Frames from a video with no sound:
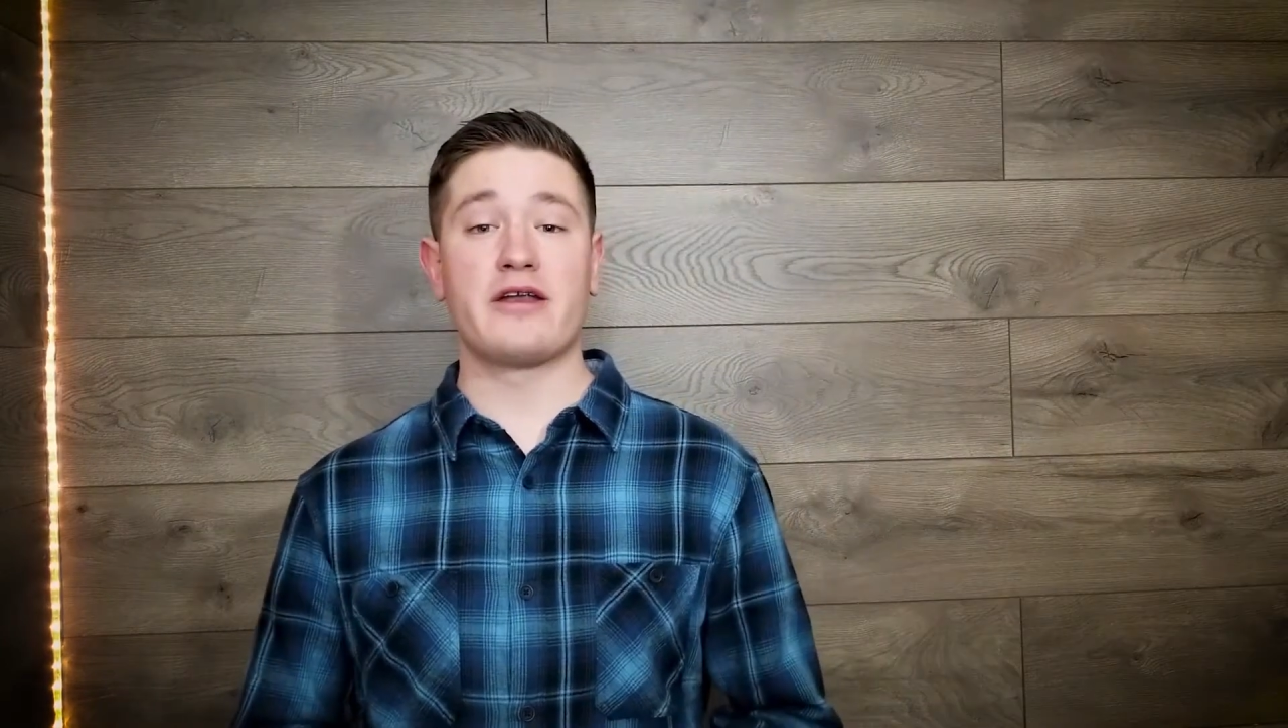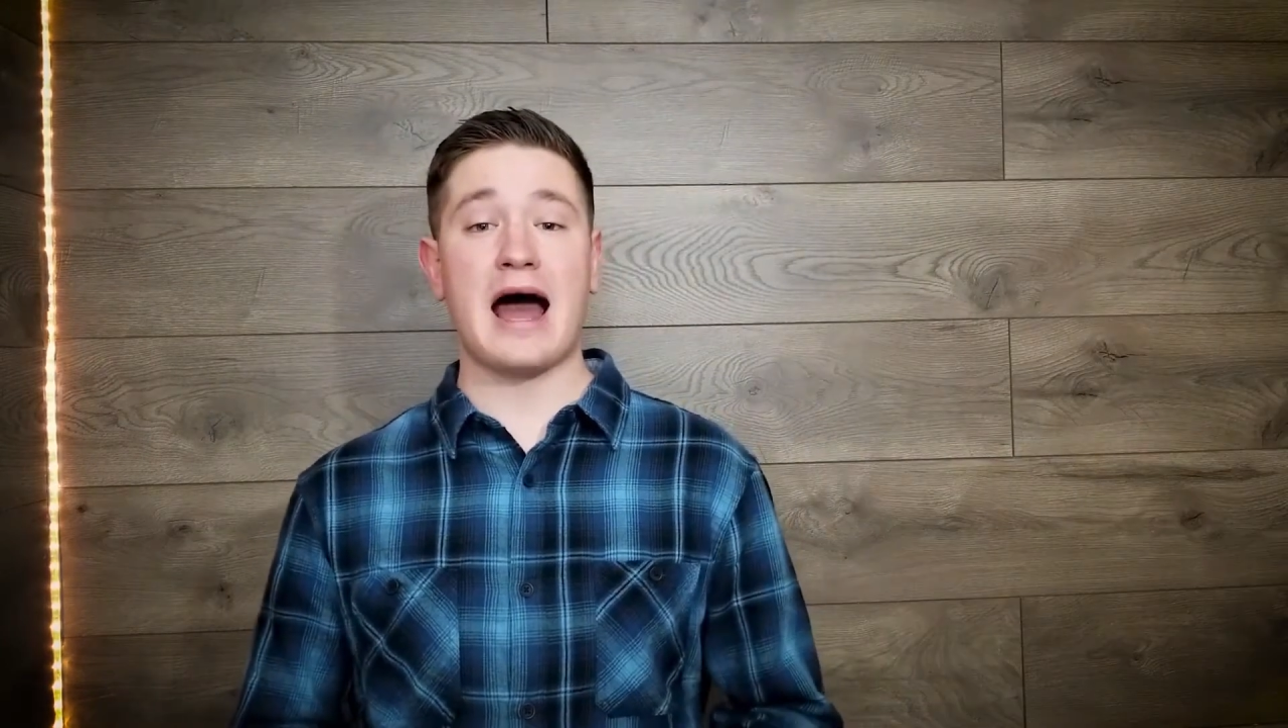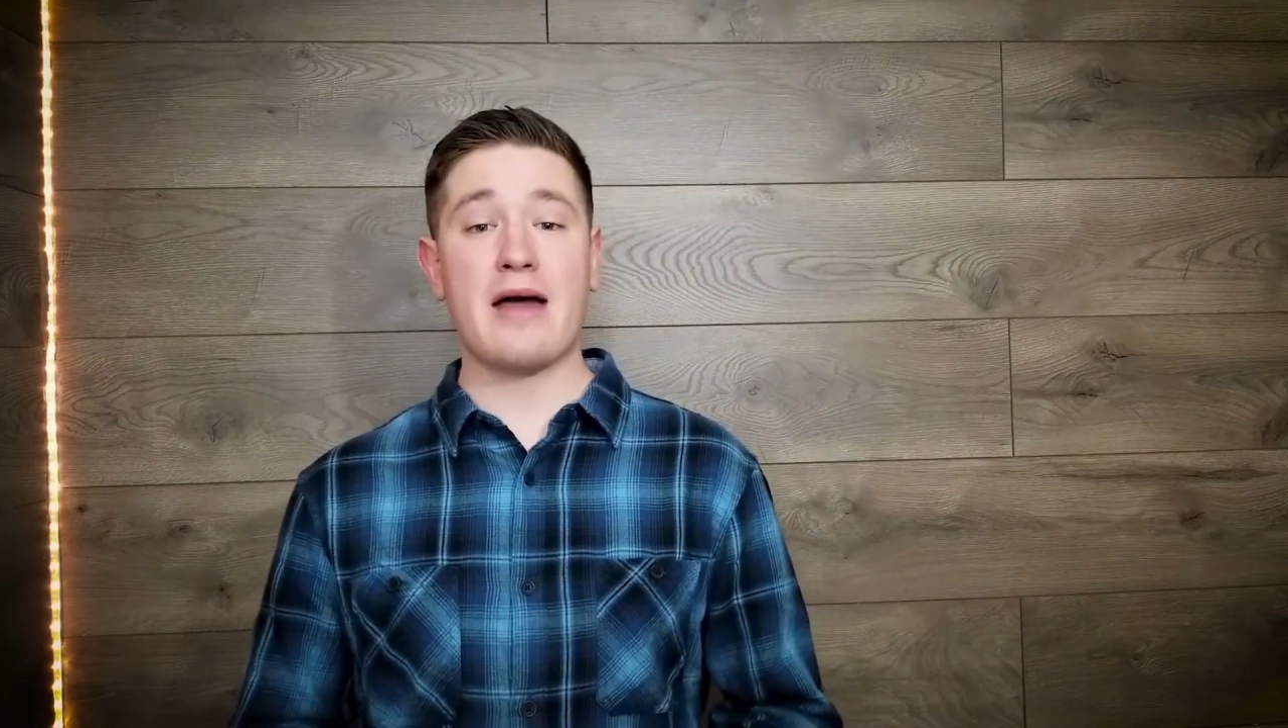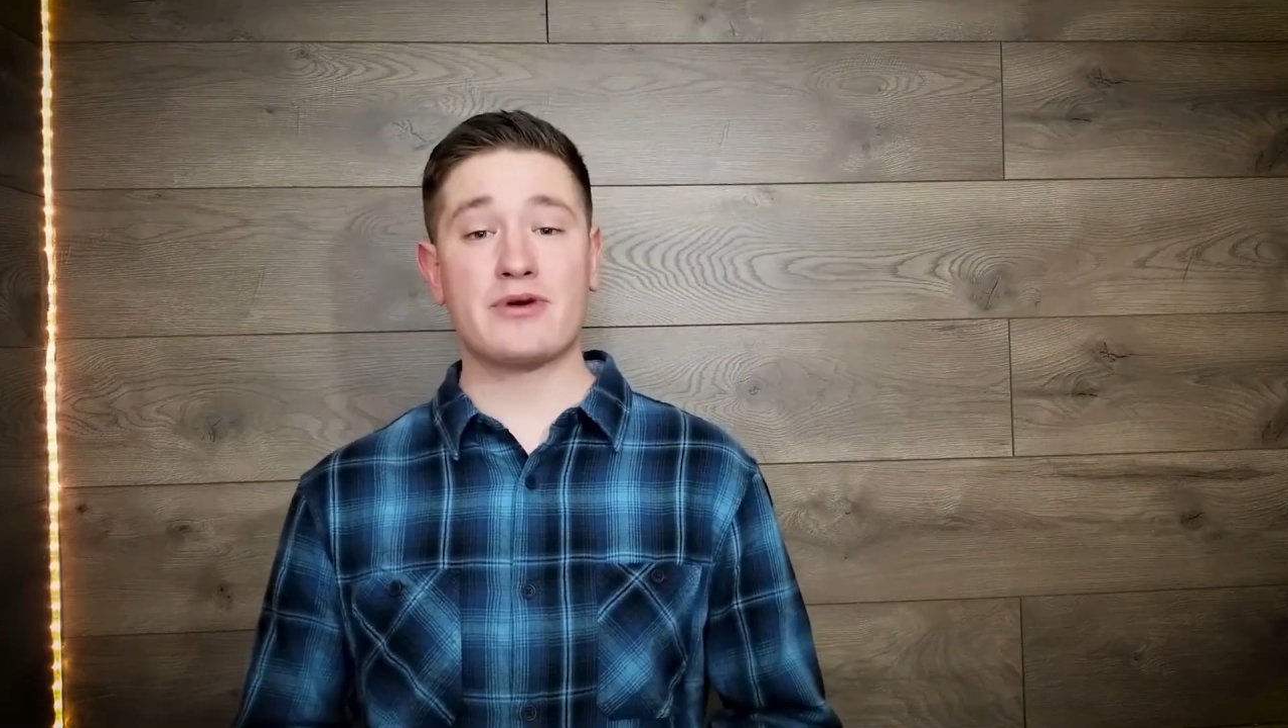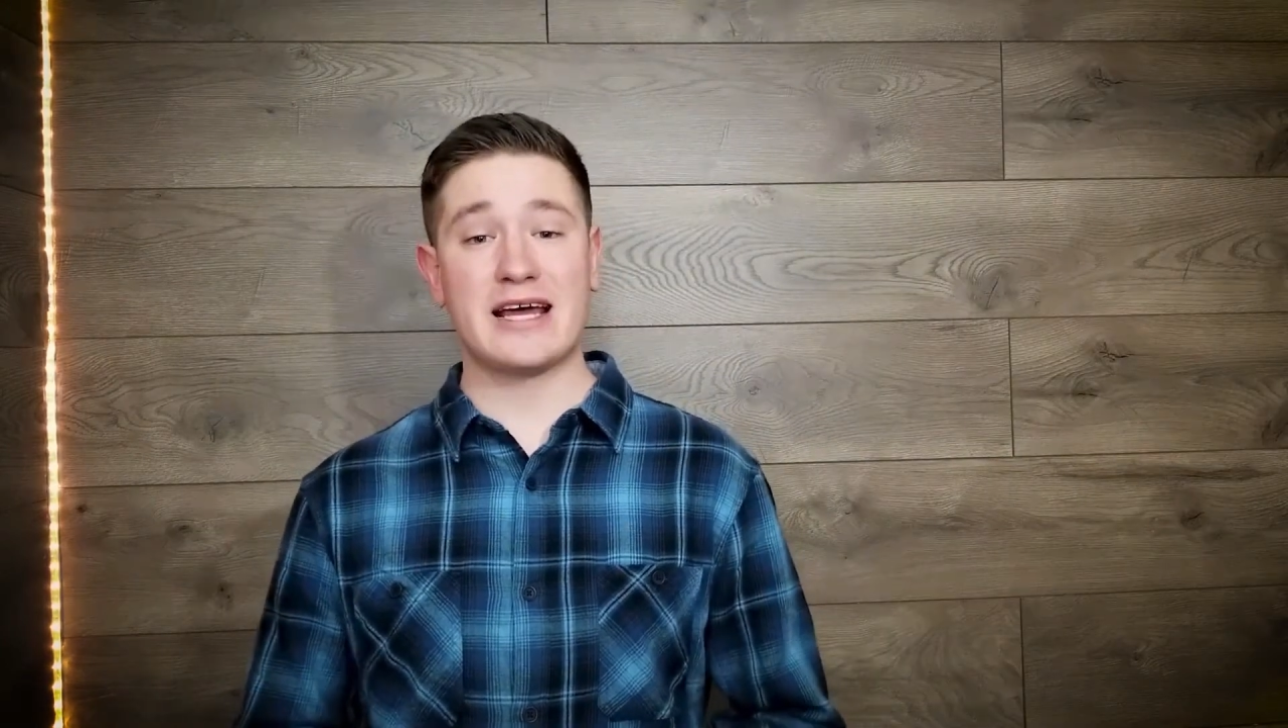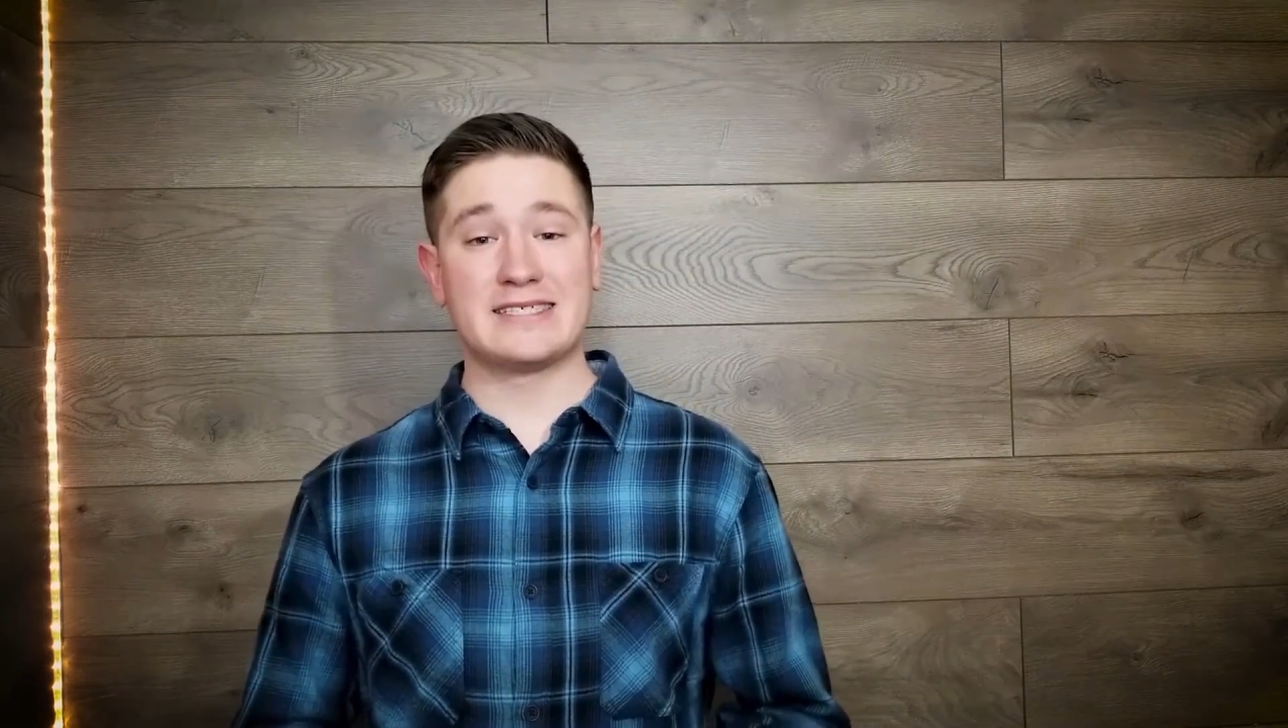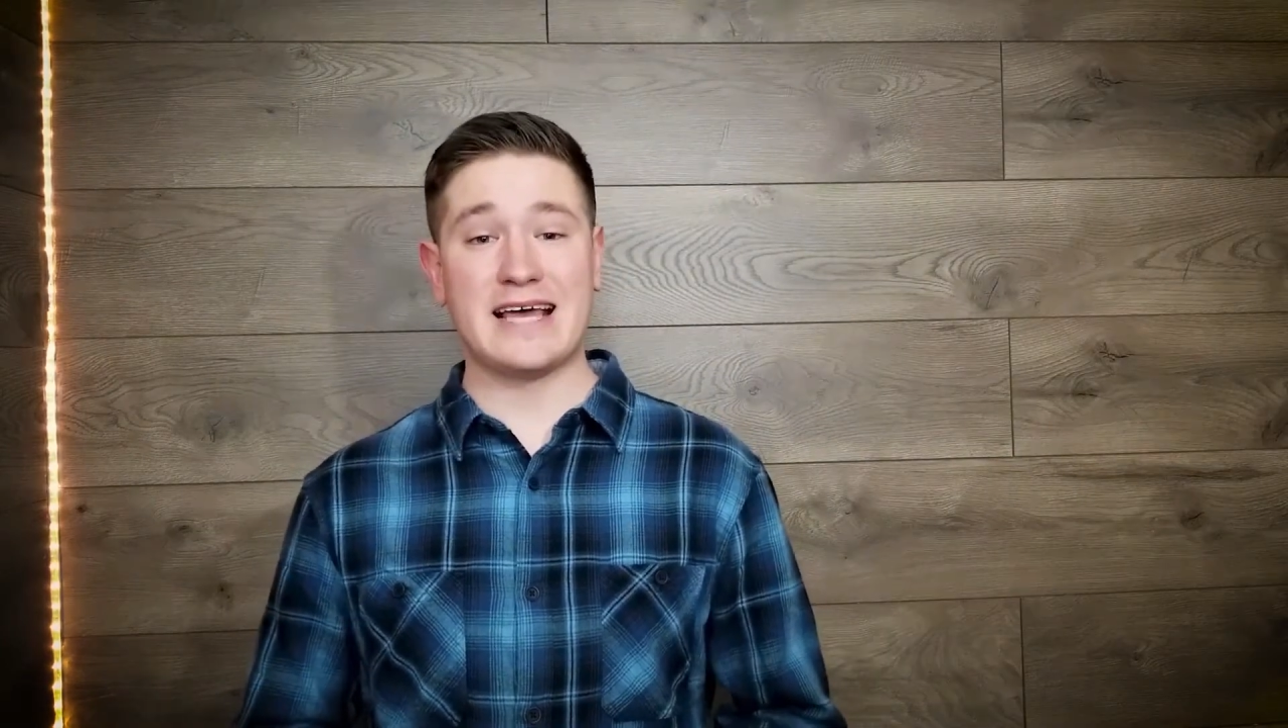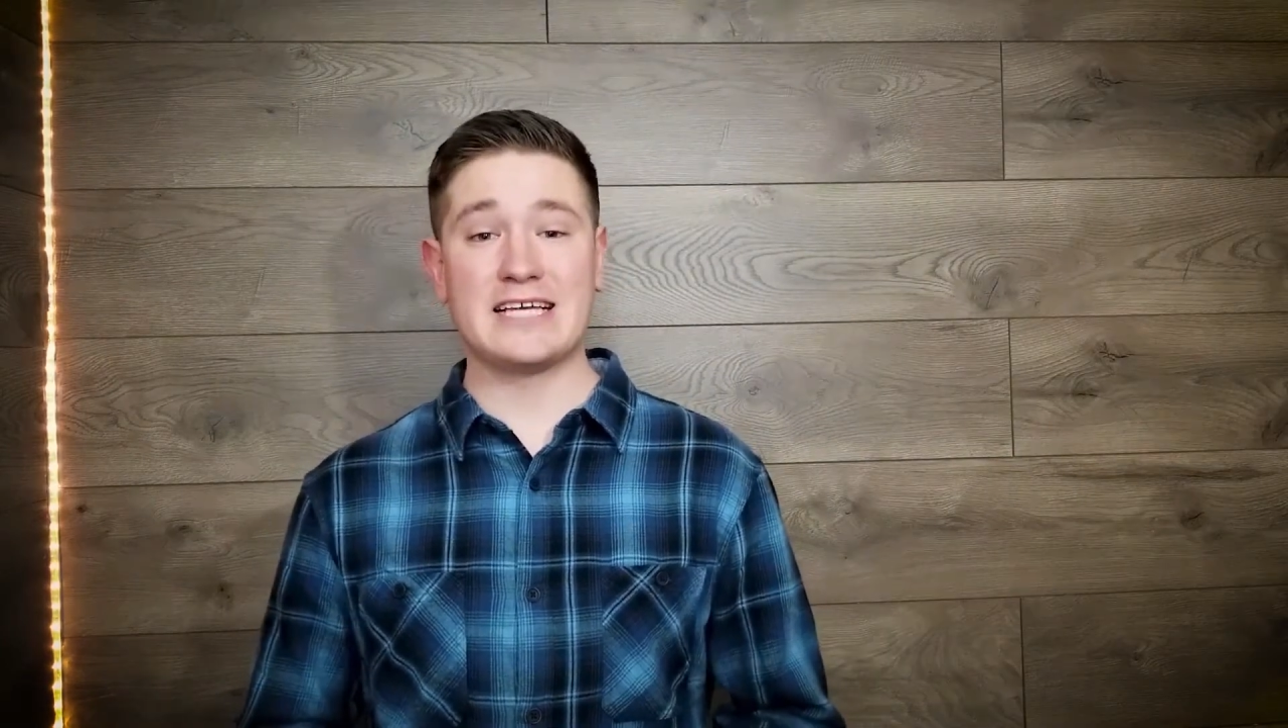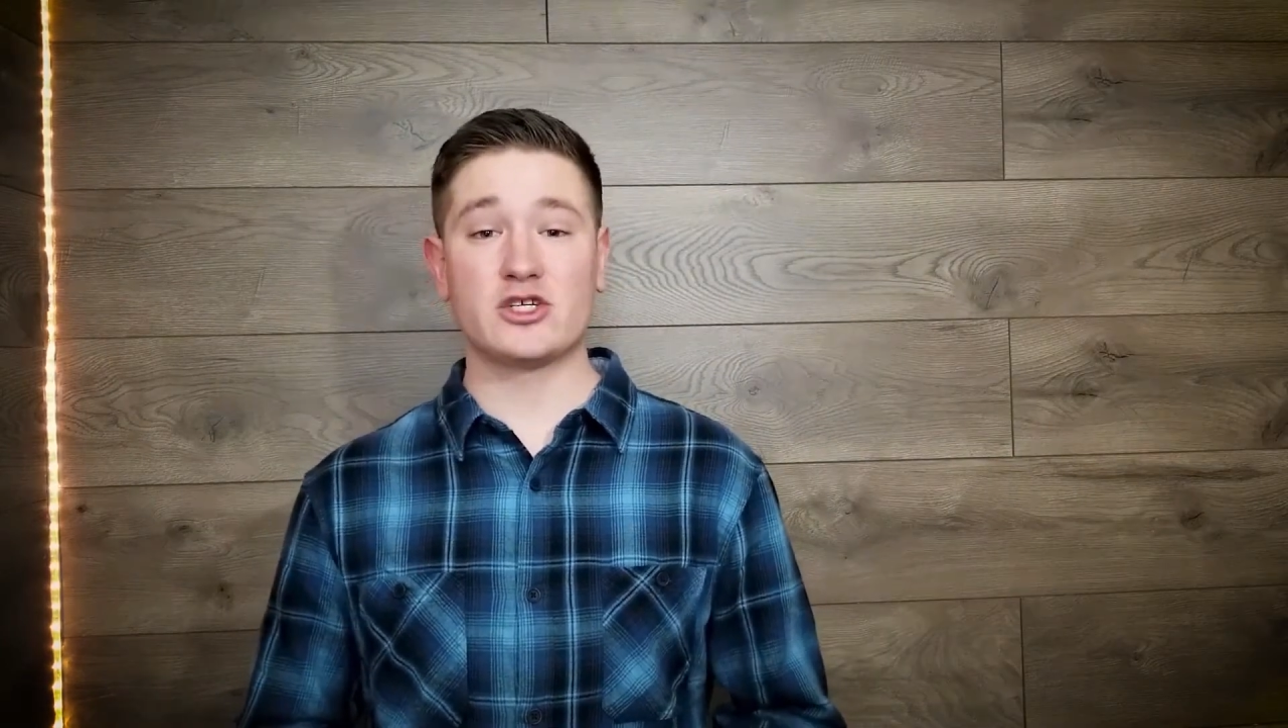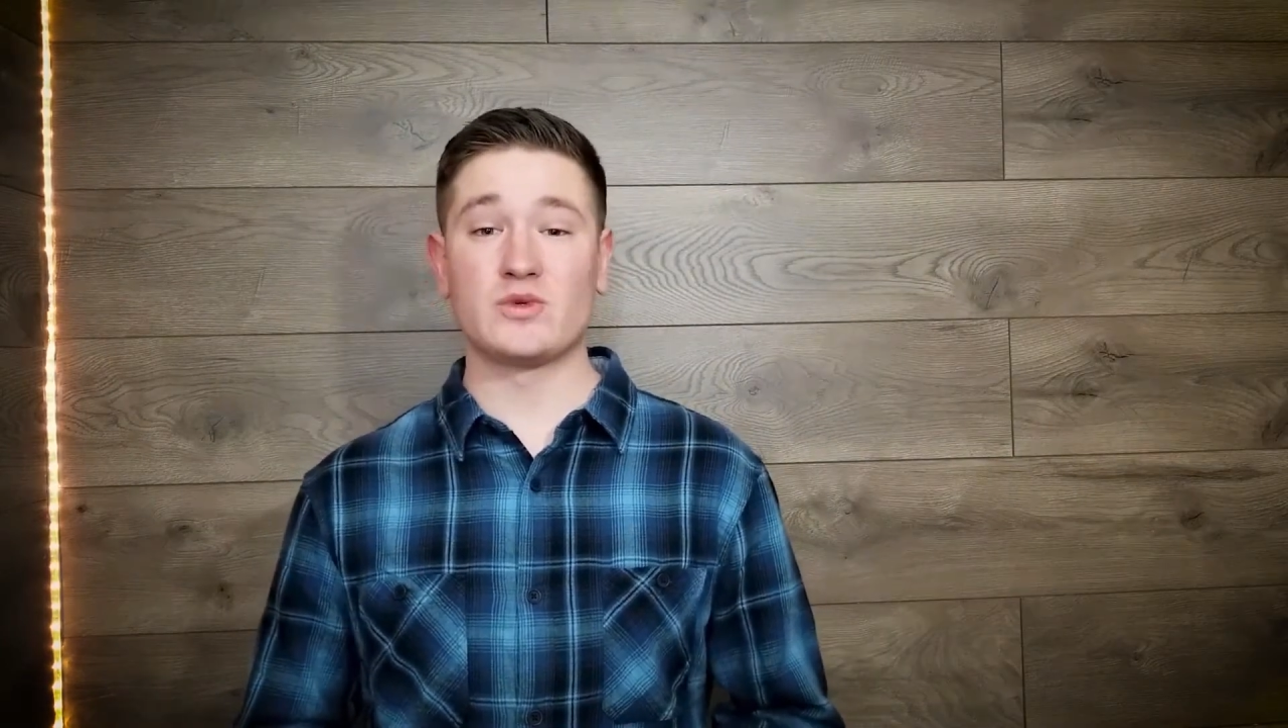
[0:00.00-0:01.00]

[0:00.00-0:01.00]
hybridization